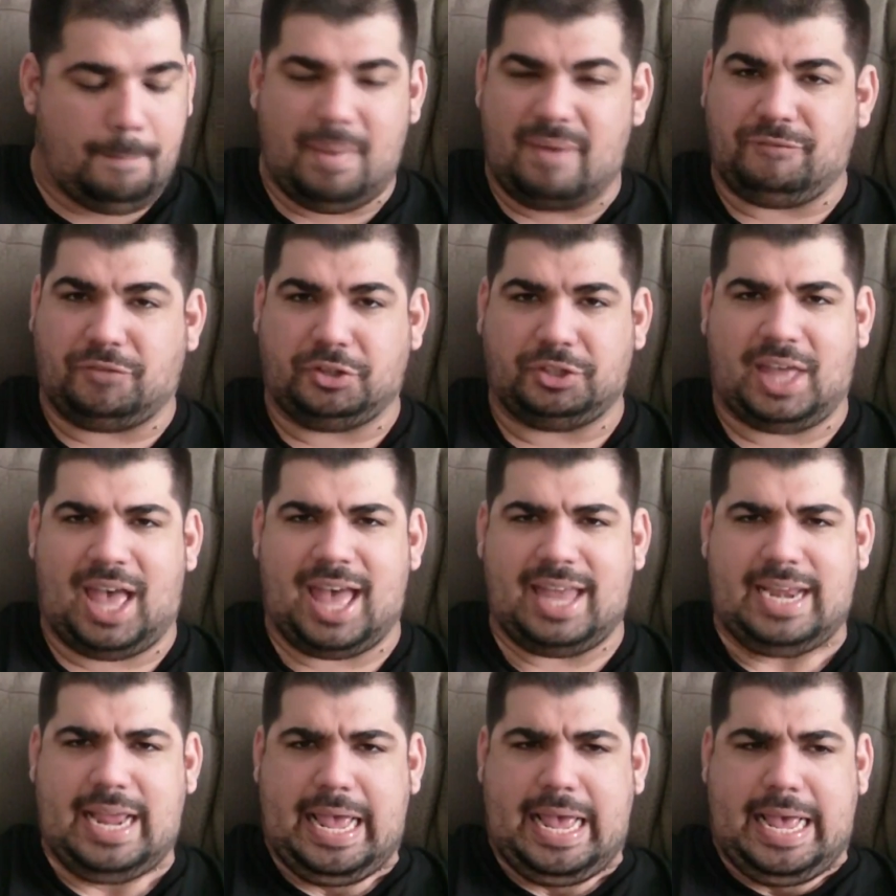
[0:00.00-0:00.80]
but for
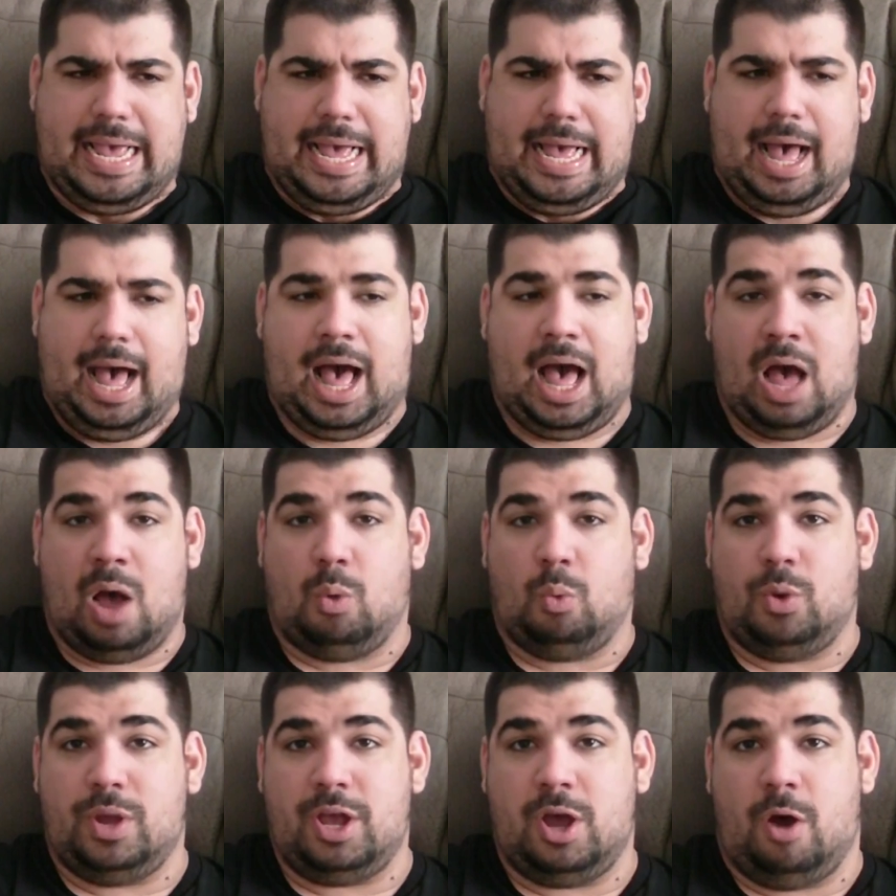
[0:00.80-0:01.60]
that,
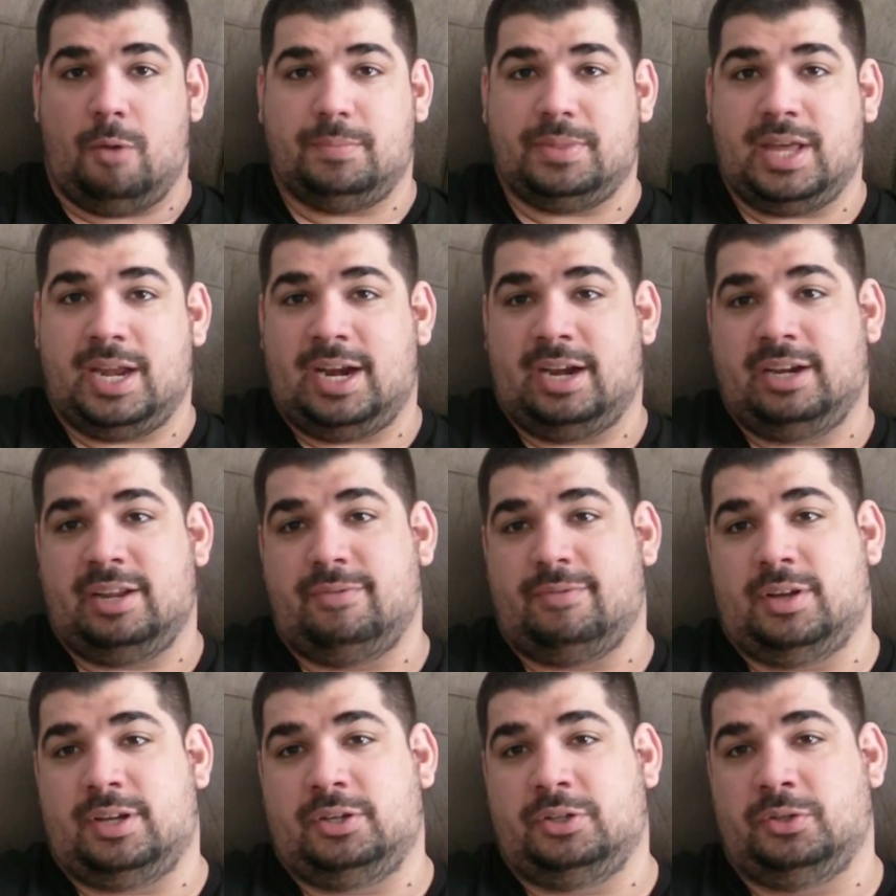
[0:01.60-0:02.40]
we hope that
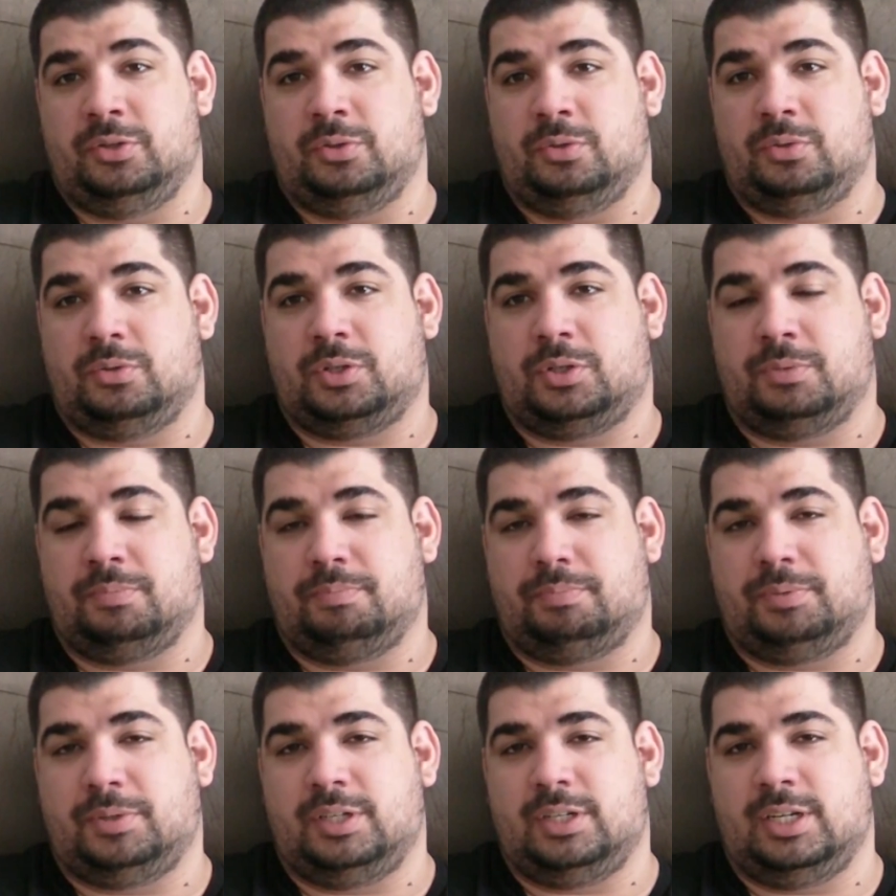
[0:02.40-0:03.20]
anyone who
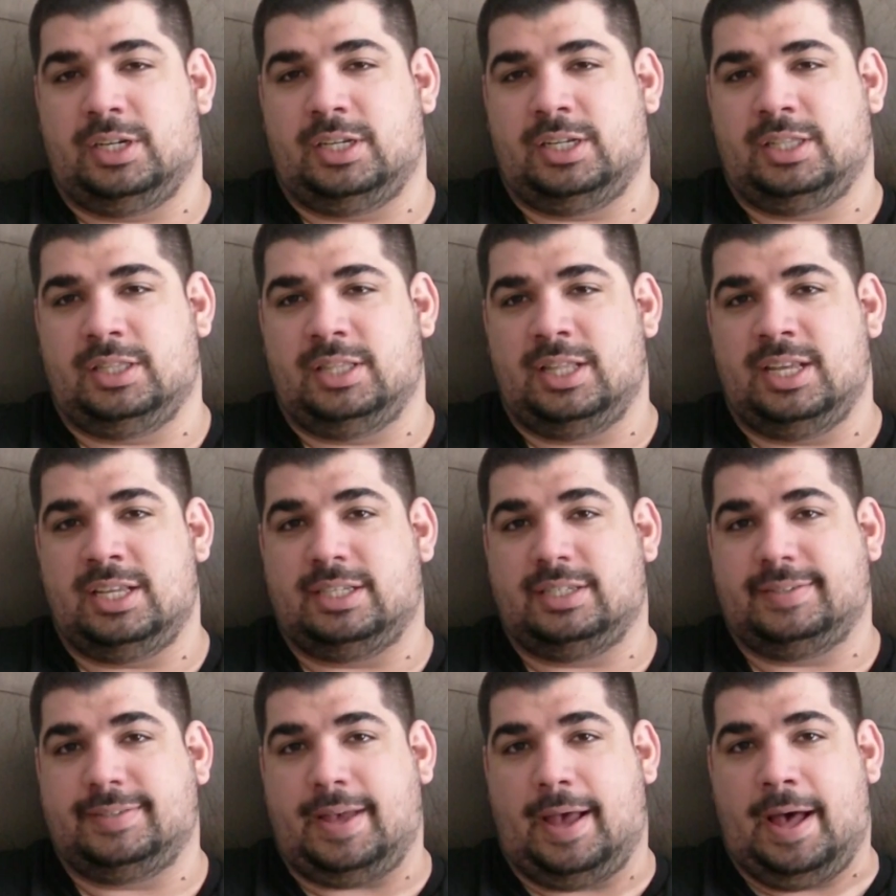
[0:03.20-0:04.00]
competed in
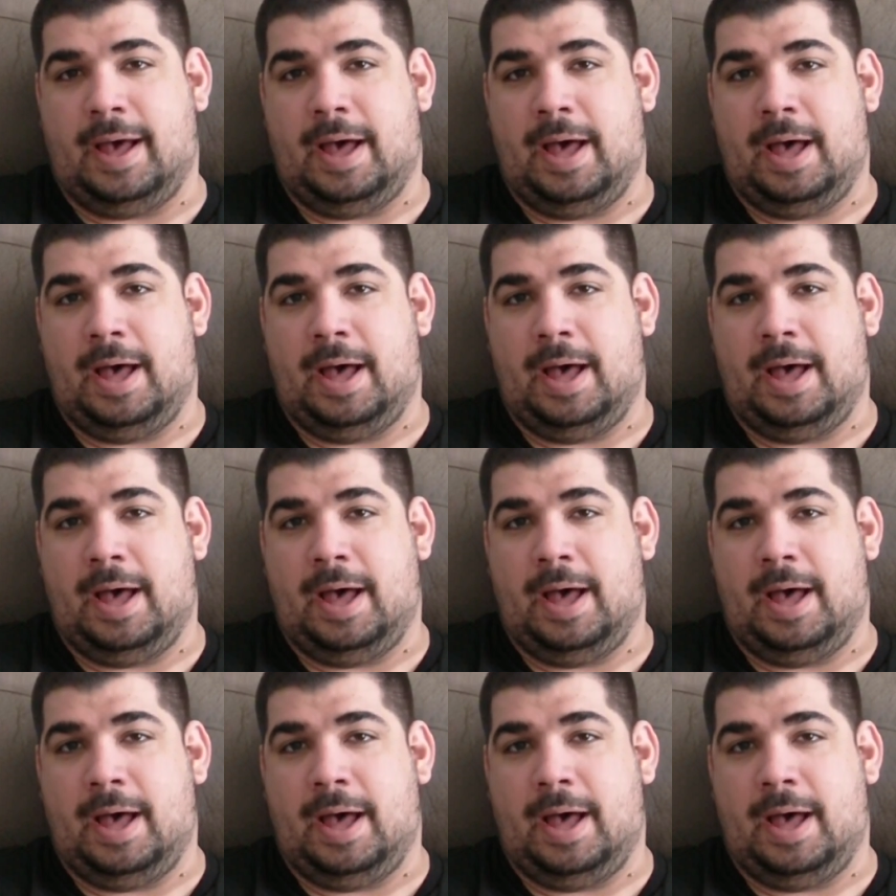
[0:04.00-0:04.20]
this